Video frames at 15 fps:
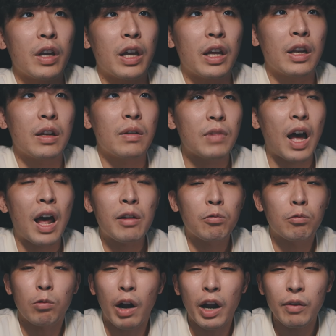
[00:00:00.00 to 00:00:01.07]
an
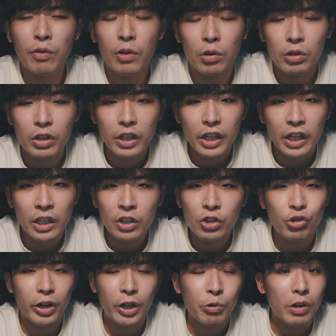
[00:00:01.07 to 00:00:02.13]
unrivaled inner
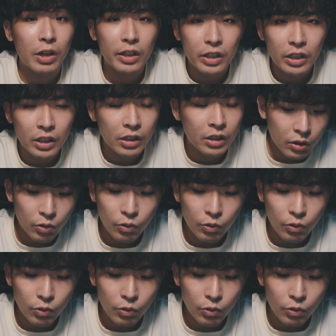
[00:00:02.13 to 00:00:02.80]
tranquility